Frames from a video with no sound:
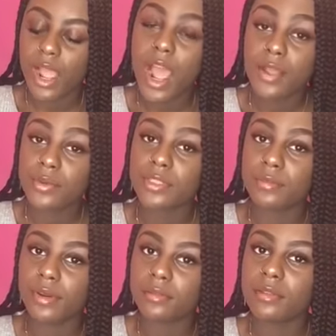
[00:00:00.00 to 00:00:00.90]
I would
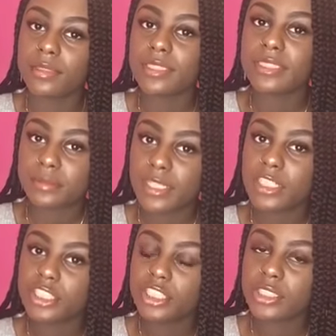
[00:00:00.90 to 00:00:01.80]
probably
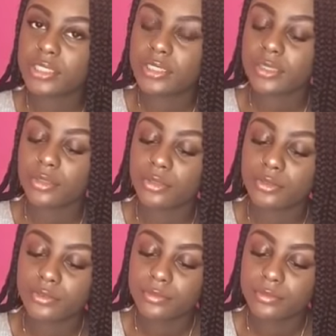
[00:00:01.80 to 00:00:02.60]
smash still.